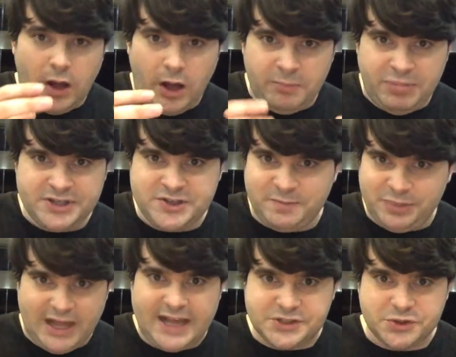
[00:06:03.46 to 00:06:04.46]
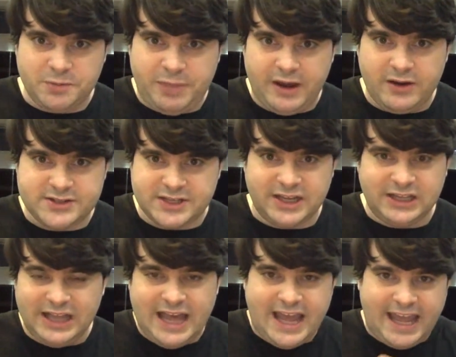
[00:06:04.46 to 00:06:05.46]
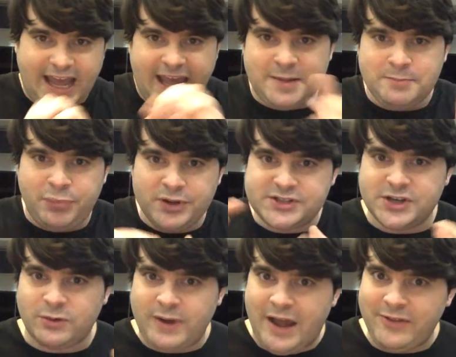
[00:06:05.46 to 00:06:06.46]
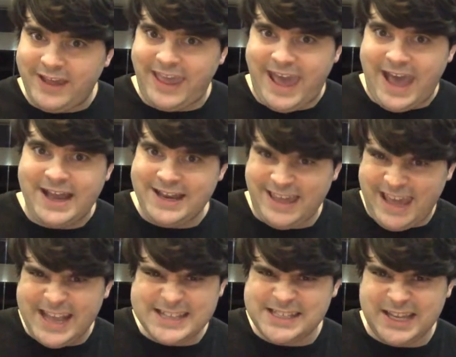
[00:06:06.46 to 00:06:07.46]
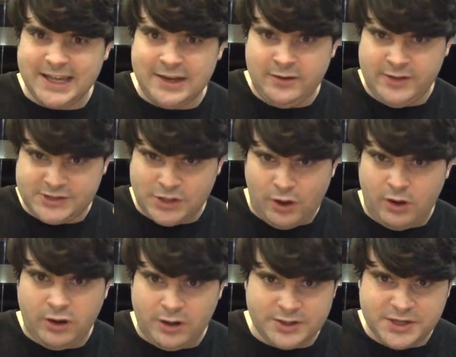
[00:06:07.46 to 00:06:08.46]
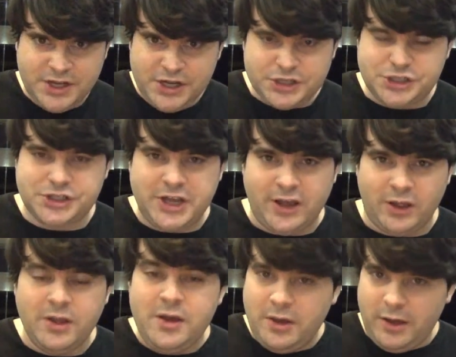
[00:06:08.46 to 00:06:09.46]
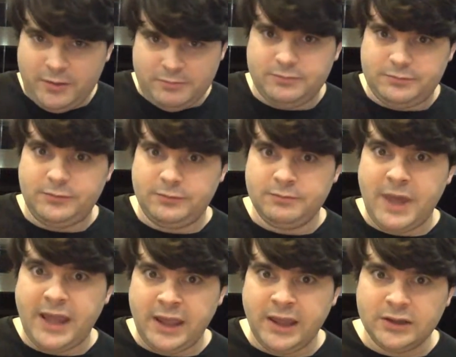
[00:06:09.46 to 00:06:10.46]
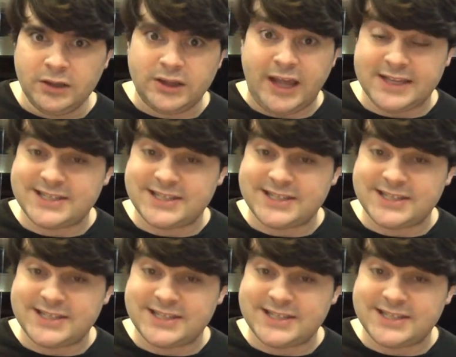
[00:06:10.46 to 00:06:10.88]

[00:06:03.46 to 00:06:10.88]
a bunch of plaster of Paris and clay and puts it around the cat, encasing it in this hard shell, making it look like a